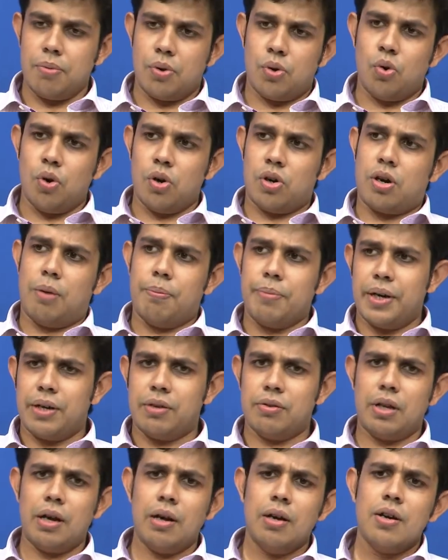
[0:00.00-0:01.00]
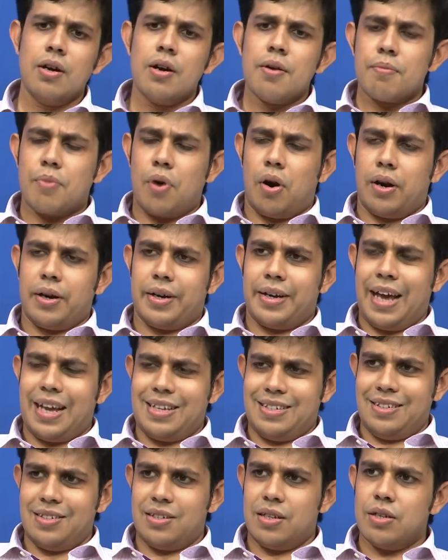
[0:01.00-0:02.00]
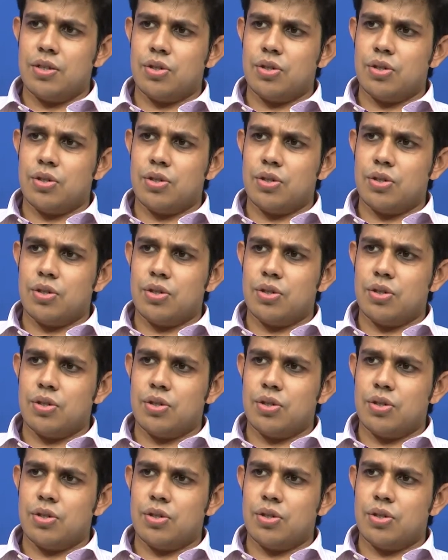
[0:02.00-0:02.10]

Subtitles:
cold compared to the product gases.